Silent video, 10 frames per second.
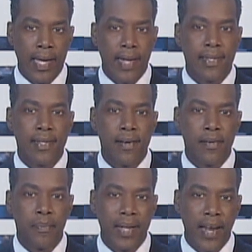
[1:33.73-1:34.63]
and
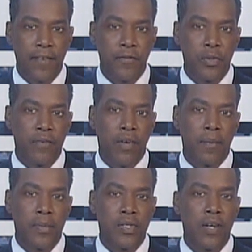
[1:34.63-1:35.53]
start planning food
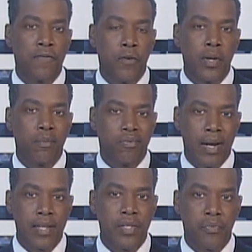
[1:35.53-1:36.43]
development to avoid
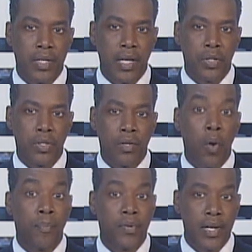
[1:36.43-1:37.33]
price reduction
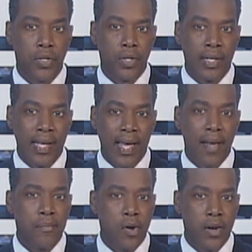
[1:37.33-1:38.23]
or production
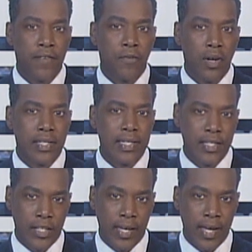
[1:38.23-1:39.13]
and market
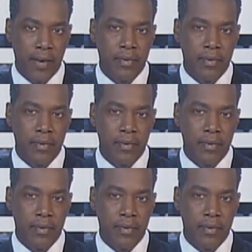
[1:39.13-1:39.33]
volatility